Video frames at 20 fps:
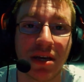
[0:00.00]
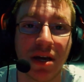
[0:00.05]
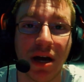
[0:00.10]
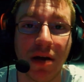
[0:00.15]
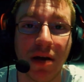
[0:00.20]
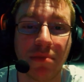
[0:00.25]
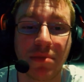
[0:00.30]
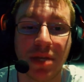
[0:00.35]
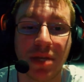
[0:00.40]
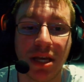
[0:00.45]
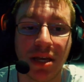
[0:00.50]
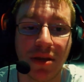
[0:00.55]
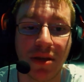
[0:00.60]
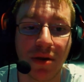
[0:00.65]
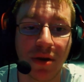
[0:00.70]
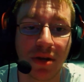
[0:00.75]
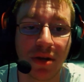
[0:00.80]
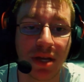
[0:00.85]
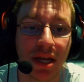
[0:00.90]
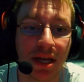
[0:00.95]
updated
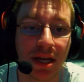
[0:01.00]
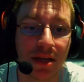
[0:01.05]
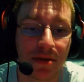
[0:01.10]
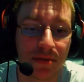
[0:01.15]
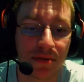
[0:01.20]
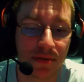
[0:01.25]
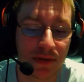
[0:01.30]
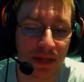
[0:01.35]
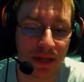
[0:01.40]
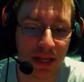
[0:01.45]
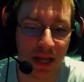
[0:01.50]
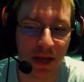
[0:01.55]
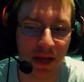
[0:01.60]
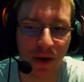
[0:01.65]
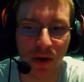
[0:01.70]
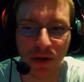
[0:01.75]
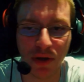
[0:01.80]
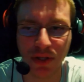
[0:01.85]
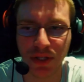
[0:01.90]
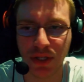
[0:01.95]
on that. And
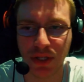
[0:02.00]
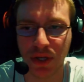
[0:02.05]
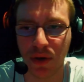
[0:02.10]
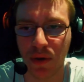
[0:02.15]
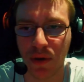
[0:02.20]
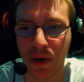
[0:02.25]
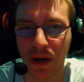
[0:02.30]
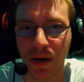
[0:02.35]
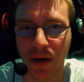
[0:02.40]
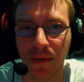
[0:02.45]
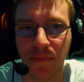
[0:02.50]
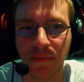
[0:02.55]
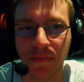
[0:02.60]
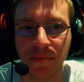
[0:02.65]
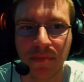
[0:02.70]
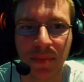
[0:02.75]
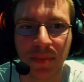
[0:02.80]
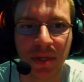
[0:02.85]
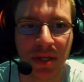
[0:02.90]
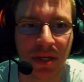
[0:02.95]
also, um,
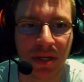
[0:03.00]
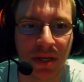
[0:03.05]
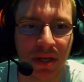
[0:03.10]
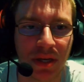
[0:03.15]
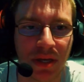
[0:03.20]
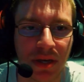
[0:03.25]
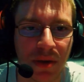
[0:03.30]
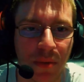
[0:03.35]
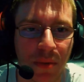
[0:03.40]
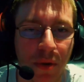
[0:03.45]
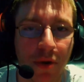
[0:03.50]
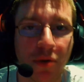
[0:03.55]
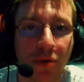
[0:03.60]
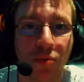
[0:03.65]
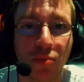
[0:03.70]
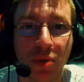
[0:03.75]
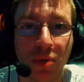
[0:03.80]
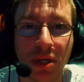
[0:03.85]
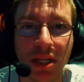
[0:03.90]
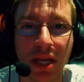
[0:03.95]
what would
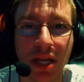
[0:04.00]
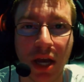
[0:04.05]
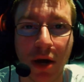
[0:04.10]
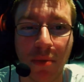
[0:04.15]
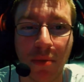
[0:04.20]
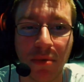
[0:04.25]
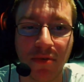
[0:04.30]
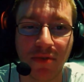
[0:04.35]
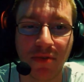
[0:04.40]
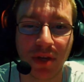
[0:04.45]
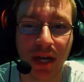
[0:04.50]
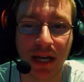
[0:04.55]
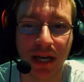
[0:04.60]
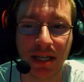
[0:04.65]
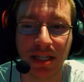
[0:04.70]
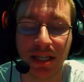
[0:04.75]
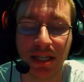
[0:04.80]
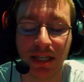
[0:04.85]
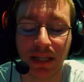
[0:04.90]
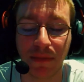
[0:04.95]
really help if you guys
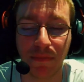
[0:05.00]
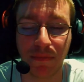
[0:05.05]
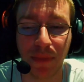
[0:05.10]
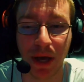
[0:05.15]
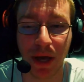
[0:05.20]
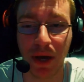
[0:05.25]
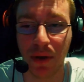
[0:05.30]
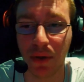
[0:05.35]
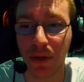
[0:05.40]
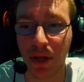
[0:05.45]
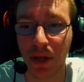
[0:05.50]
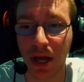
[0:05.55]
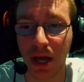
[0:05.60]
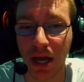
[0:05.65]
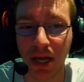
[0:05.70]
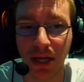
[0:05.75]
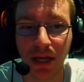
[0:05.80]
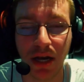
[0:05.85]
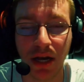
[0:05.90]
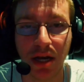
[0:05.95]
hit the bell
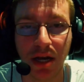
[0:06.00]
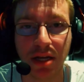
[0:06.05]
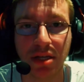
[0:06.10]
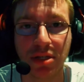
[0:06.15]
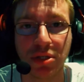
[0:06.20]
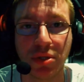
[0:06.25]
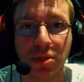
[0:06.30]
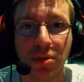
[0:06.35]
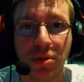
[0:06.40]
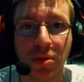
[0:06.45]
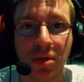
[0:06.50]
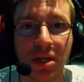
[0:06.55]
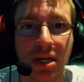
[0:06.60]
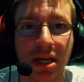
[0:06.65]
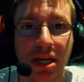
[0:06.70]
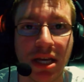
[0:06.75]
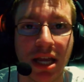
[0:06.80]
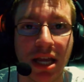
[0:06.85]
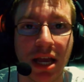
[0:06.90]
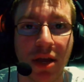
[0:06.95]
icon to
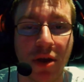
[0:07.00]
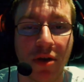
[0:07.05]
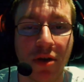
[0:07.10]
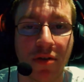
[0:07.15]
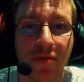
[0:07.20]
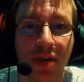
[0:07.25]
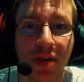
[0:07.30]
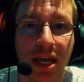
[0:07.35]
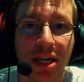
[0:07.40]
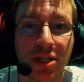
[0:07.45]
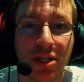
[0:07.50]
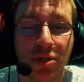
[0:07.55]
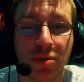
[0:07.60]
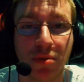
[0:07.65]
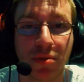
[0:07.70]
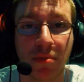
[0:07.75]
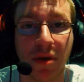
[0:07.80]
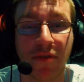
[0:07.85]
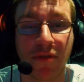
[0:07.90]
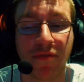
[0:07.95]
get notifications
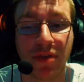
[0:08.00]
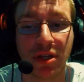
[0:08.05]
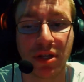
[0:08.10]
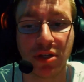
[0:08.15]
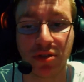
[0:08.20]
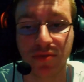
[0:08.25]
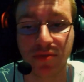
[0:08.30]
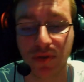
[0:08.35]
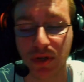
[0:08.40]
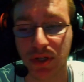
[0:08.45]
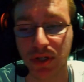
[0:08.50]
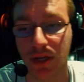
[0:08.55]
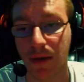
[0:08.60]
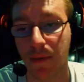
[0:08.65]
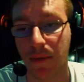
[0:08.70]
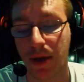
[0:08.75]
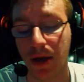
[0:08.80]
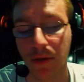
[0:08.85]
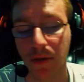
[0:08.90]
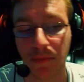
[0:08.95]
when my videos first come
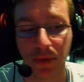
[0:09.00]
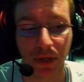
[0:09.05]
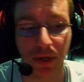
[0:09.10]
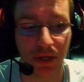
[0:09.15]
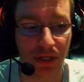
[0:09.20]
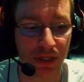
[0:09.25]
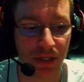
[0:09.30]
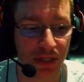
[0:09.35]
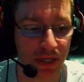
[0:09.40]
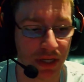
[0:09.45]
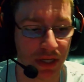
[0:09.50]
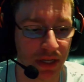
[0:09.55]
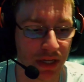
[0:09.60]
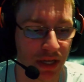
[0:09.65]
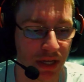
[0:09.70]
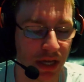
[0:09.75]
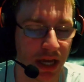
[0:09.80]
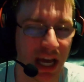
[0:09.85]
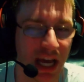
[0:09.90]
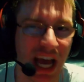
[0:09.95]
out because
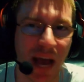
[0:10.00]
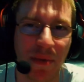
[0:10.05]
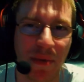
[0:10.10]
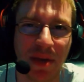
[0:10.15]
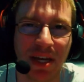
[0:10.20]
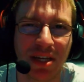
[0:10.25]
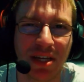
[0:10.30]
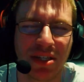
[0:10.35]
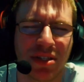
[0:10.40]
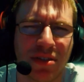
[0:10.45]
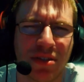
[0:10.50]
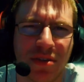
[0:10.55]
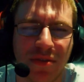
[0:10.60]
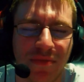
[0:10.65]
I mean, just